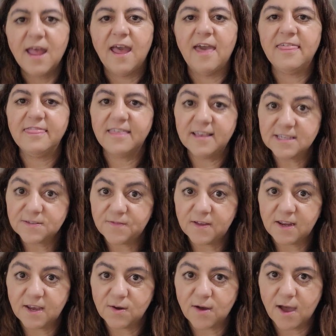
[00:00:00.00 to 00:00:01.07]
In this
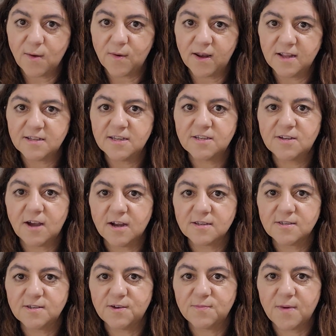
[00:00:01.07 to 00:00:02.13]
video, I wanted to talk
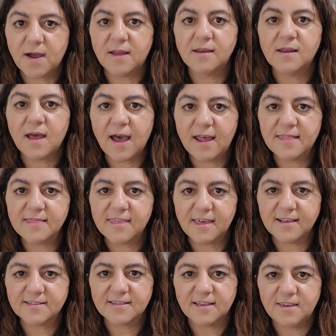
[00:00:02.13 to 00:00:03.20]
to you about 9
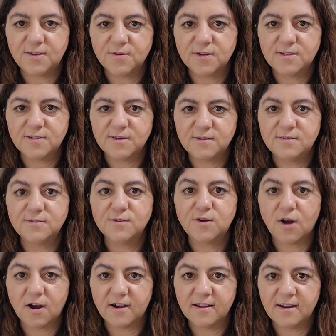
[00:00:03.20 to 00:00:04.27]
things that you can do to
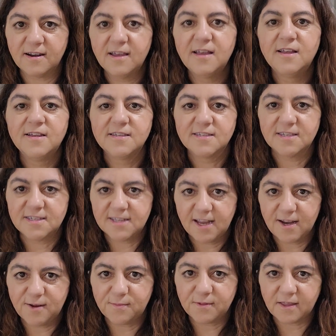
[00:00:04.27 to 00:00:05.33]
garden
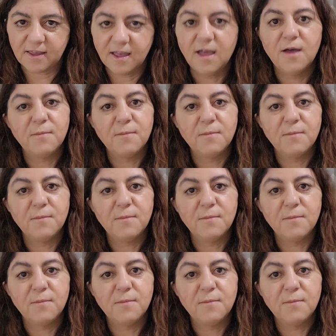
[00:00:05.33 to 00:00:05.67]
sustainably.